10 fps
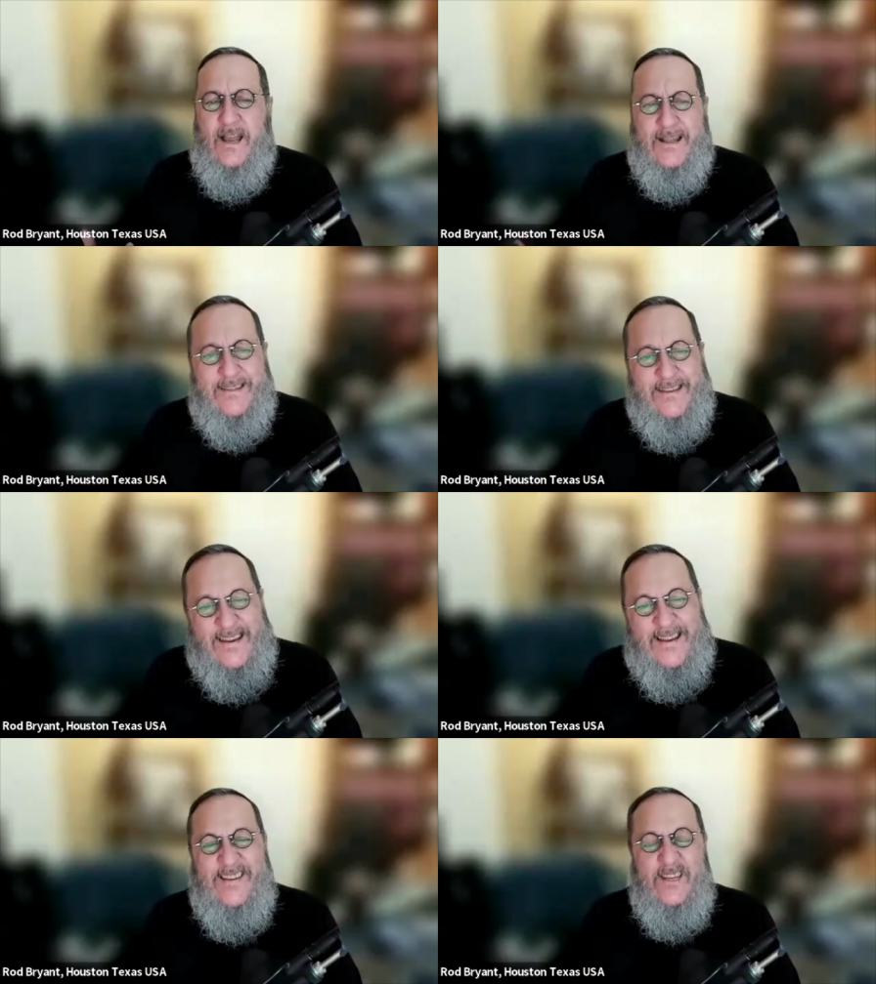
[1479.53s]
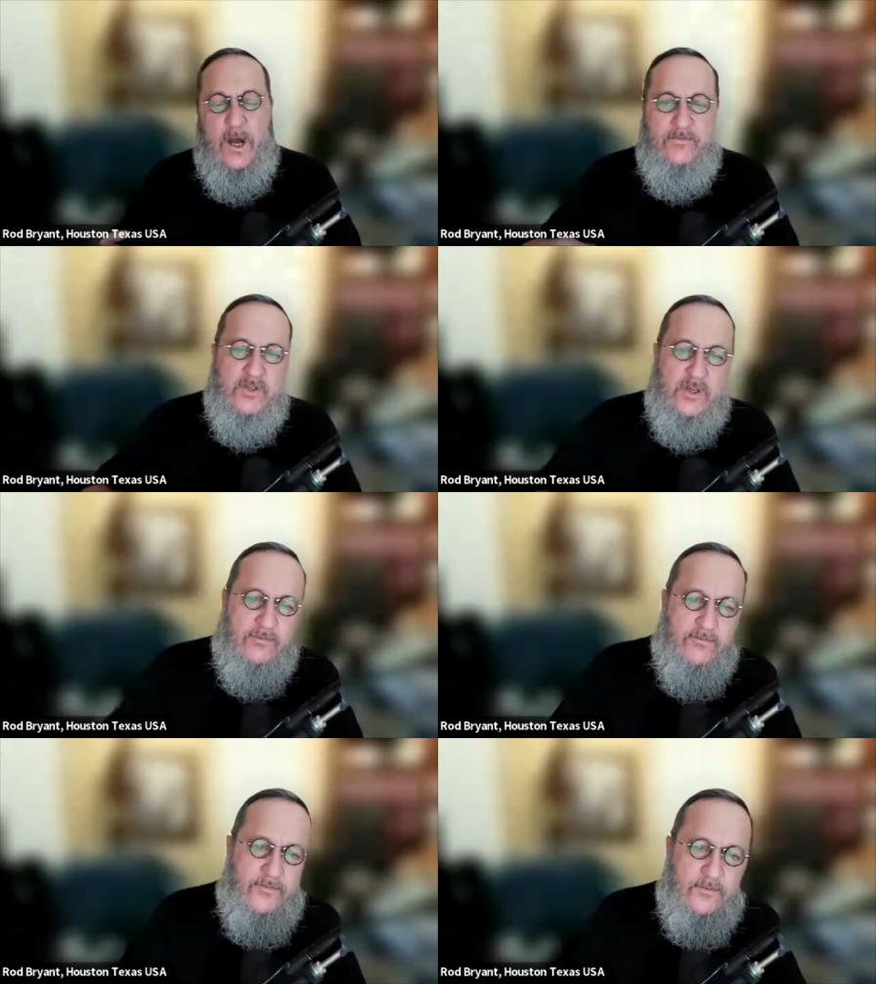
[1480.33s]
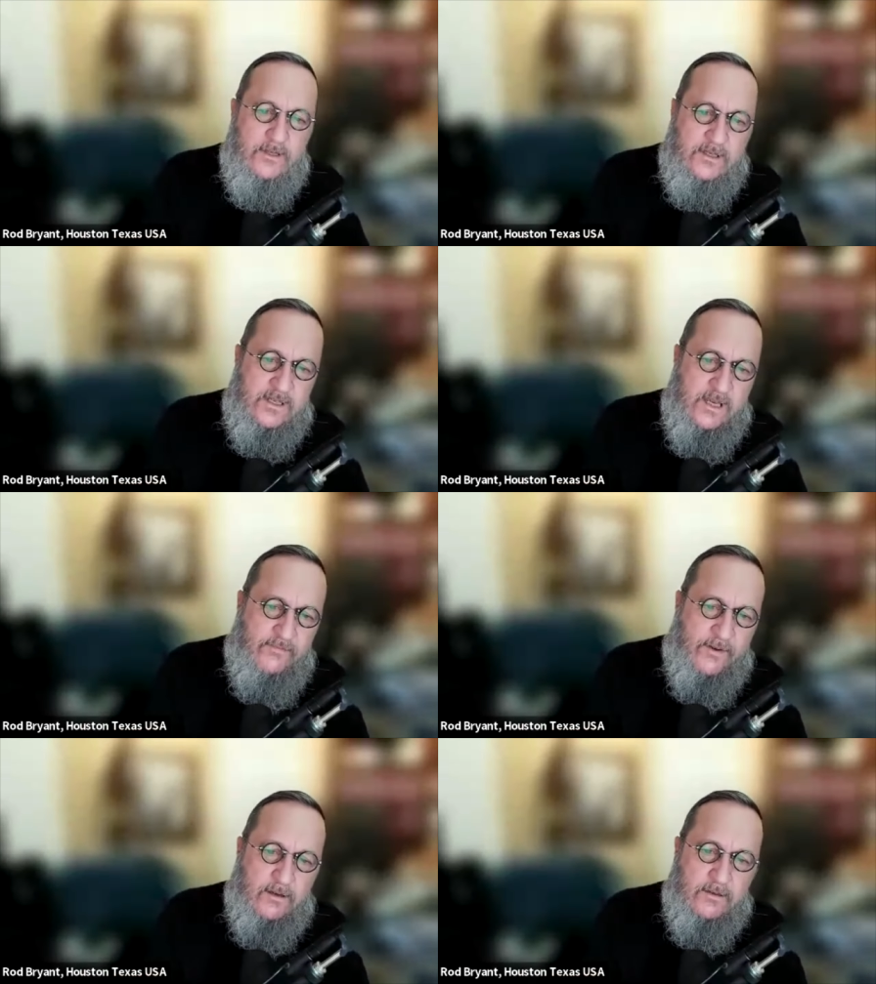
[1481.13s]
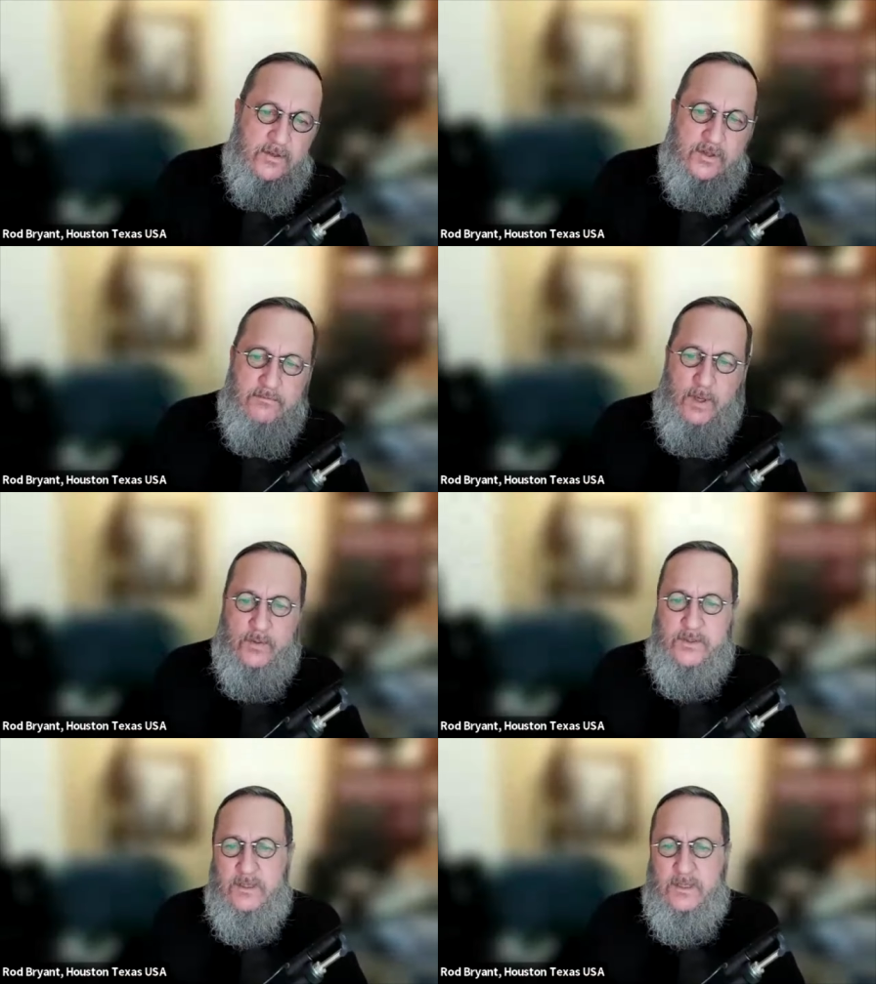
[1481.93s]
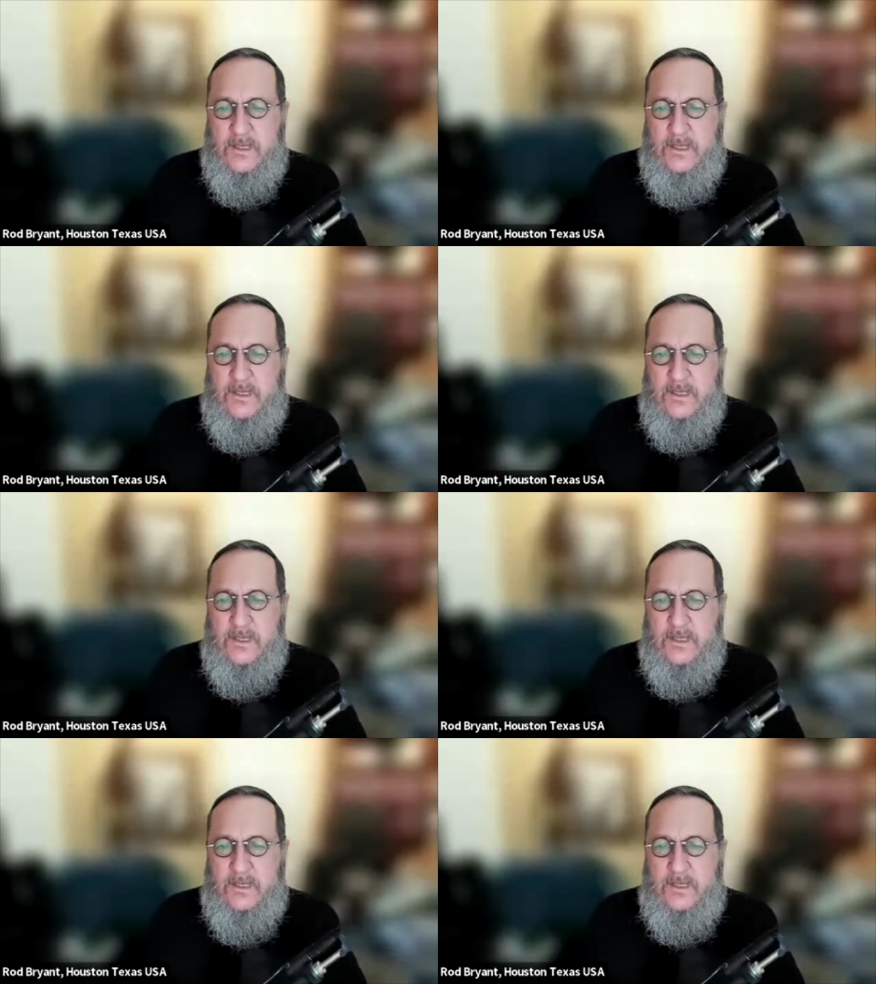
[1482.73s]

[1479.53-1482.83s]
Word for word: at the end of Shef, the Sefer Shemot